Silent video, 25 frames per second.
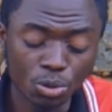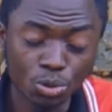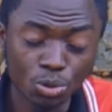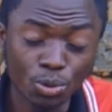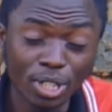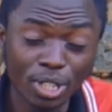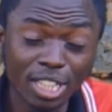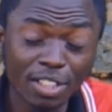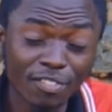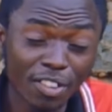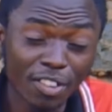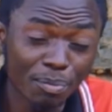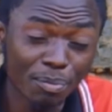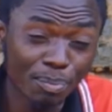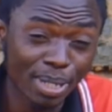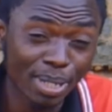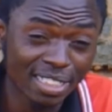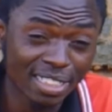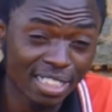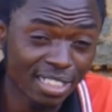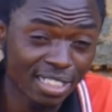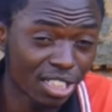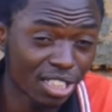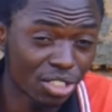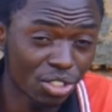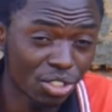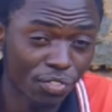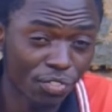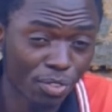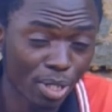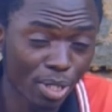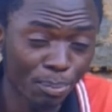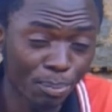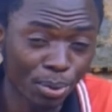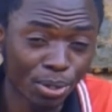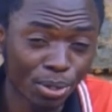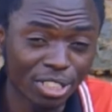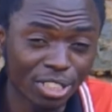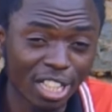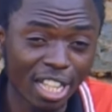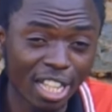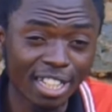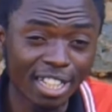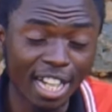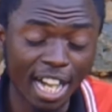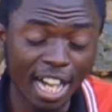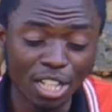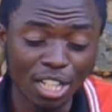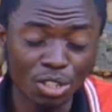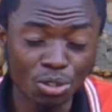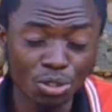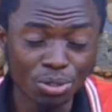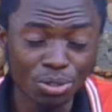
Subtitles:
25 percentage of the protein and